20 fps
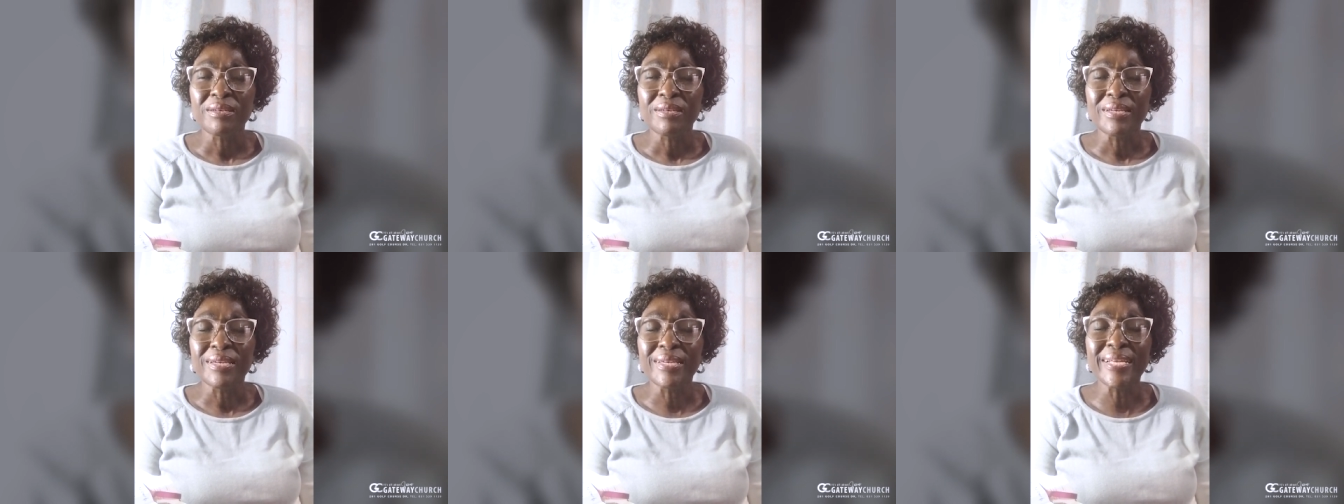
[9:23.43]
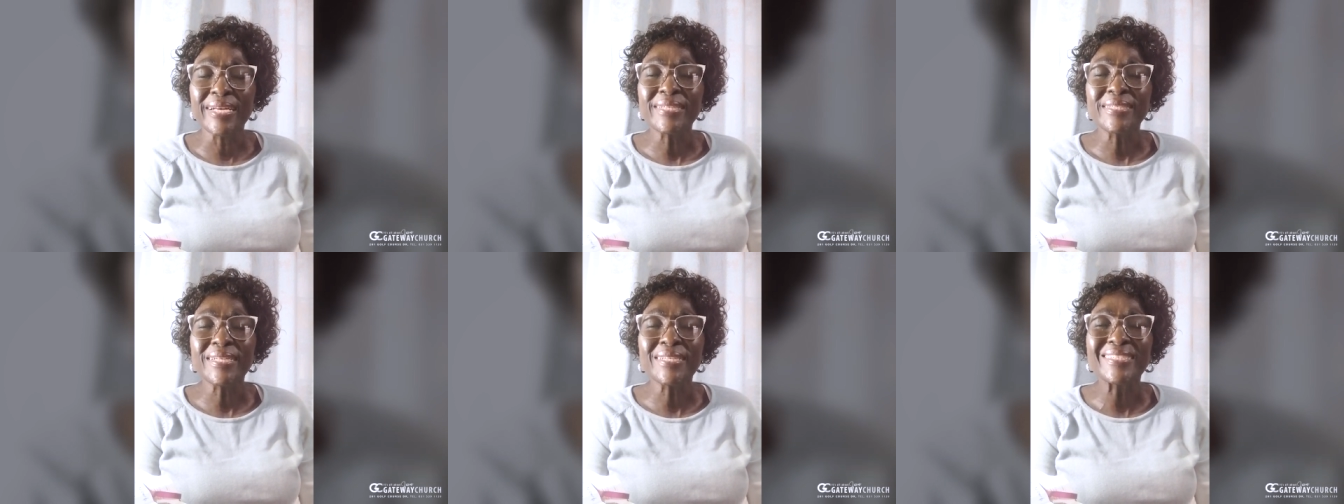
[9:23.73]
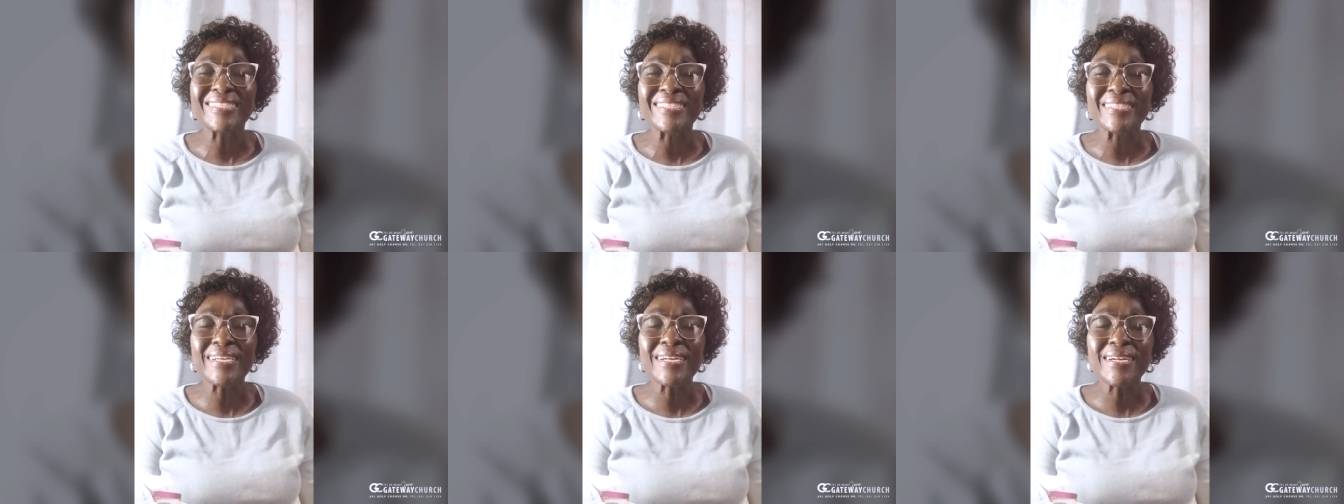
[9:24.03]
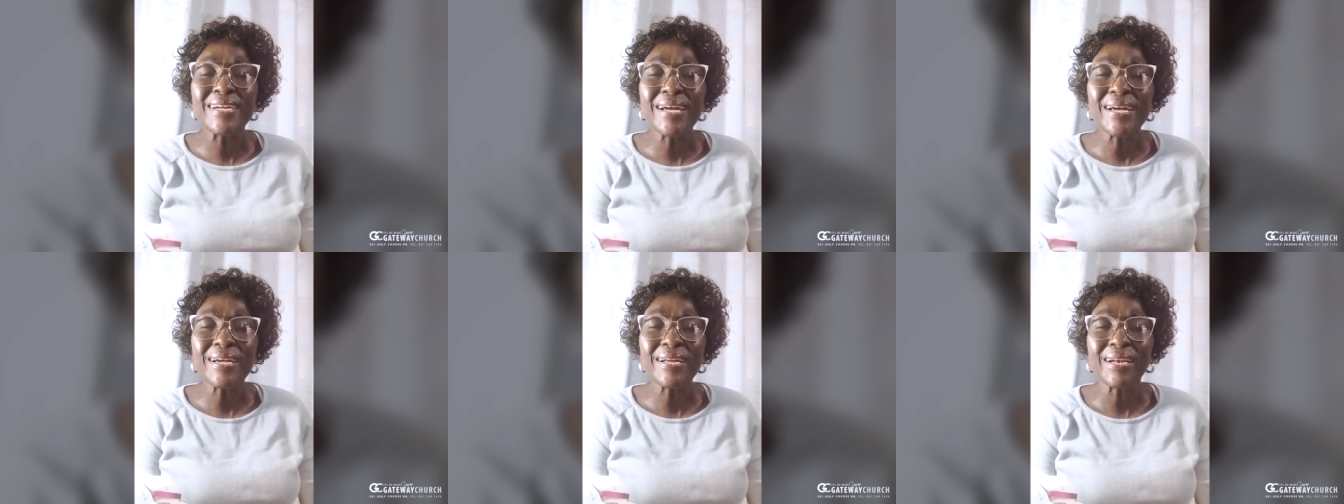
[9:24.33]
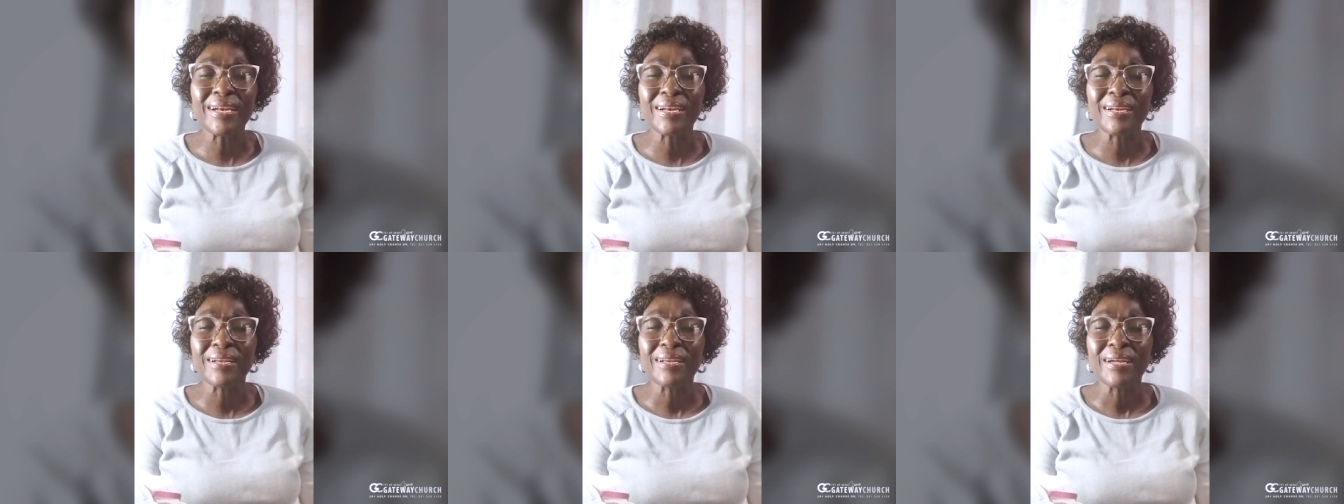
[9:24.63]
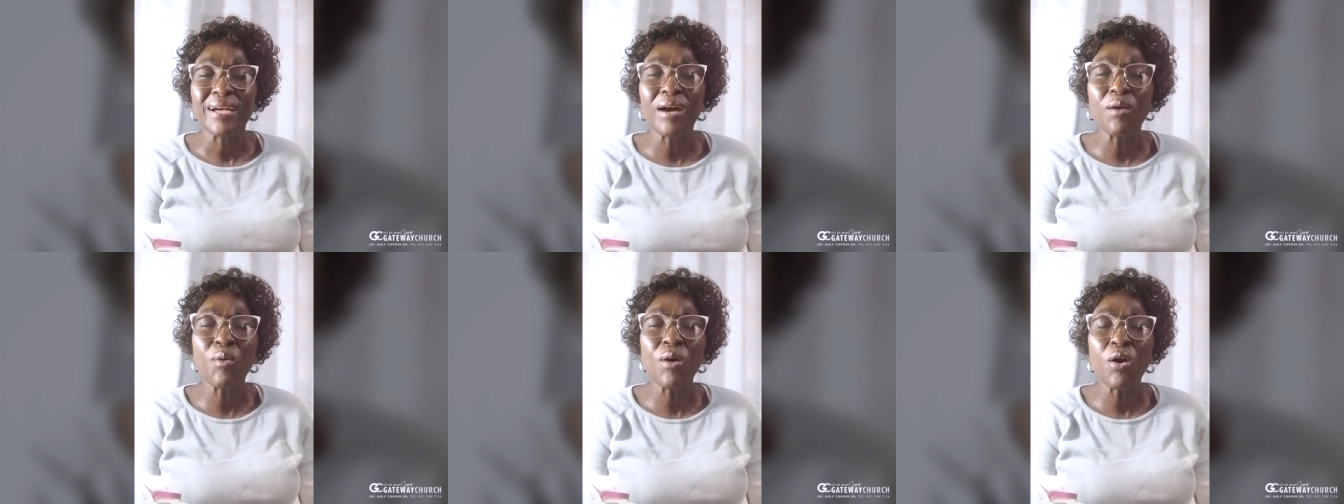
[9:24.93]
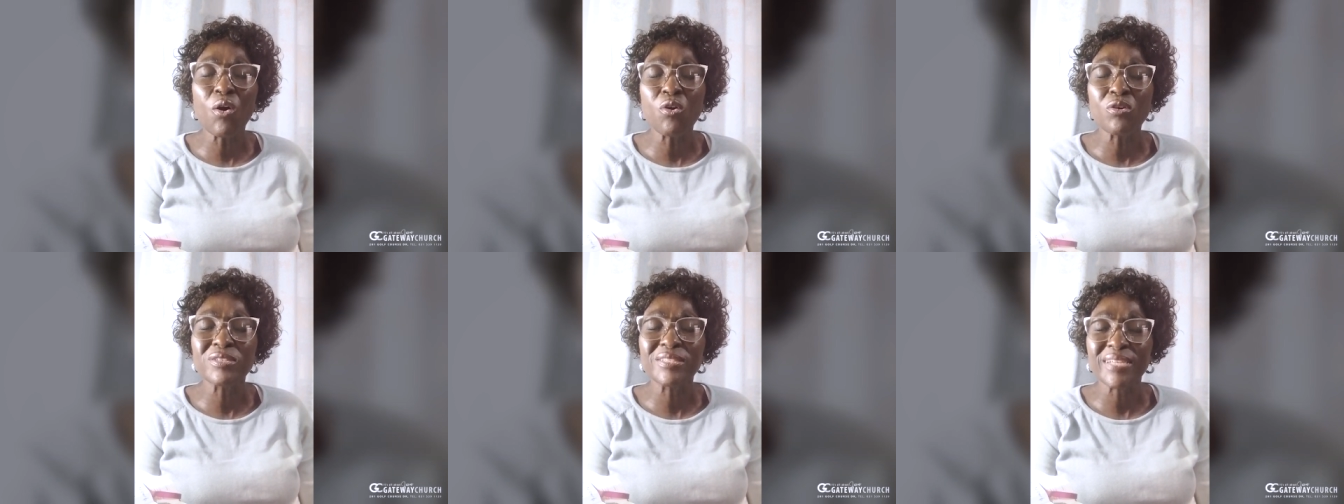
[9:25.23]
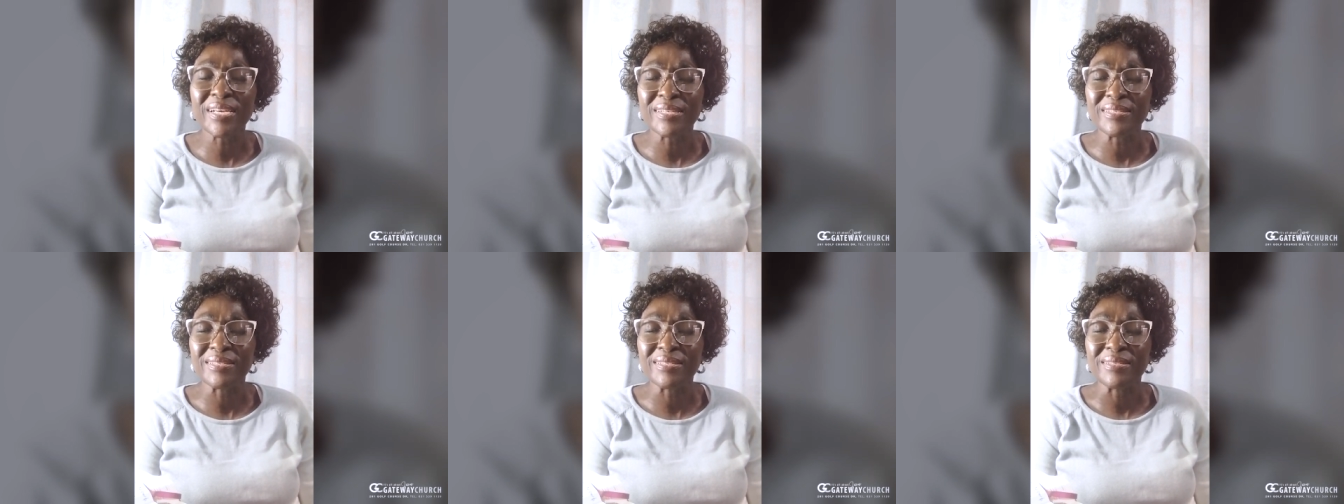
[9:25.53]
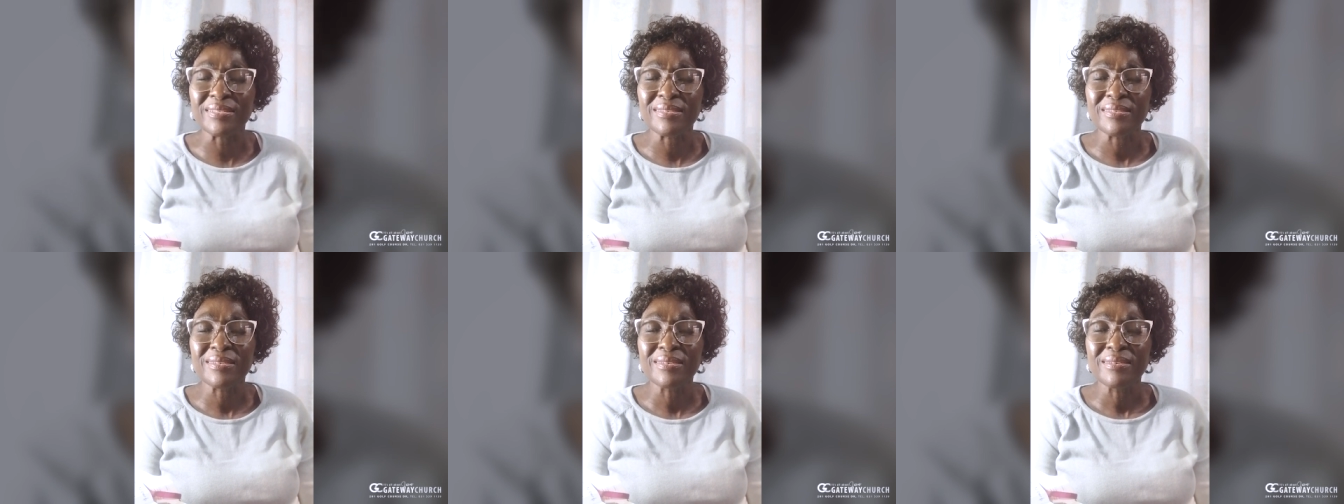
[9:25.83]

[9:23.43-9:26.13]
let it rekindle our altars.